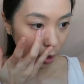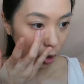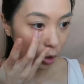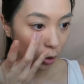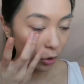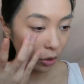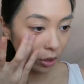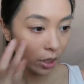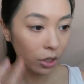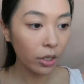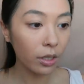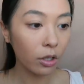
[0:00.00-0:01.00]
I usually
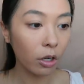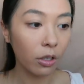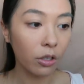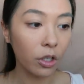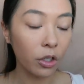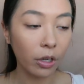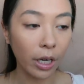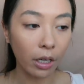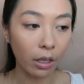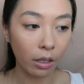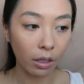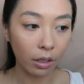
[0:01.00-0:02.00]
just concentrate
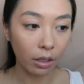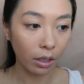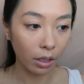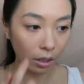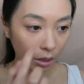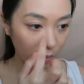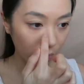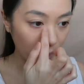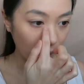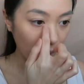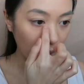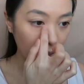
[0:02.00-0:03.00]
it
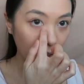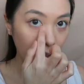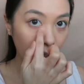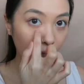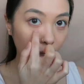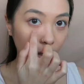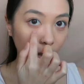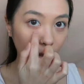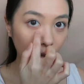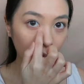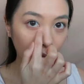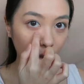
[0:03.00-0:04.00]
right in here
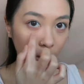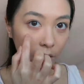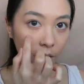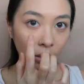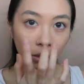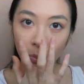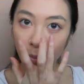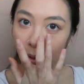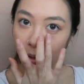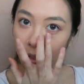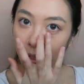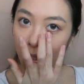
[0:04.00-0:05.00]
where it's like the
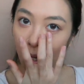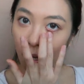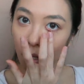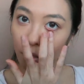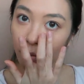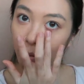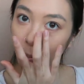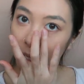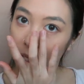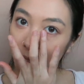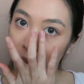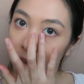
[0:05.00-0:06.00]
most dark for
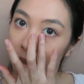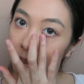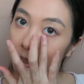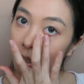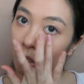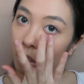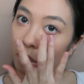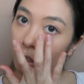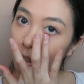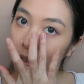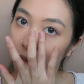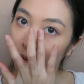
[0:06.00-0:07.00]
me,
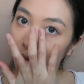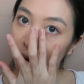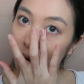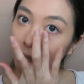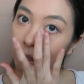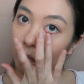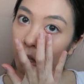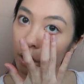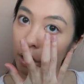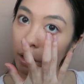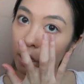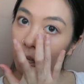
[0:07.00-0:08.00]
right in that
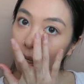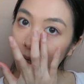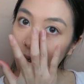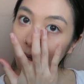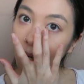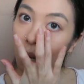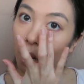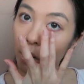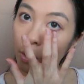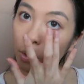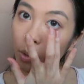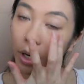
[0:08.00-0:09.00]
like inner eye
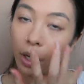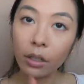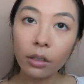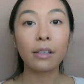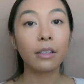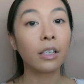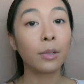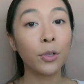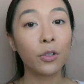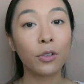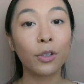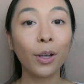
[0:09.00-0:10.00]
corner. And then I'm
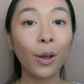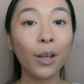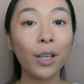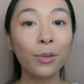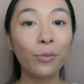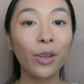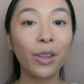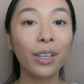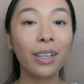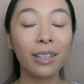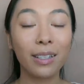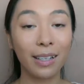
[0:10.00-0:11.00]
just gonna go in with
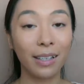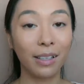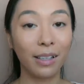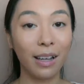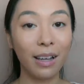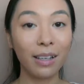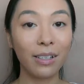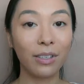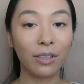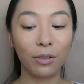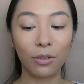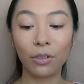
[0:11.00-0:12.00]
concealer next.
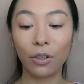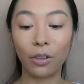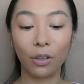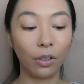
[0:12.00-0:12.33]
So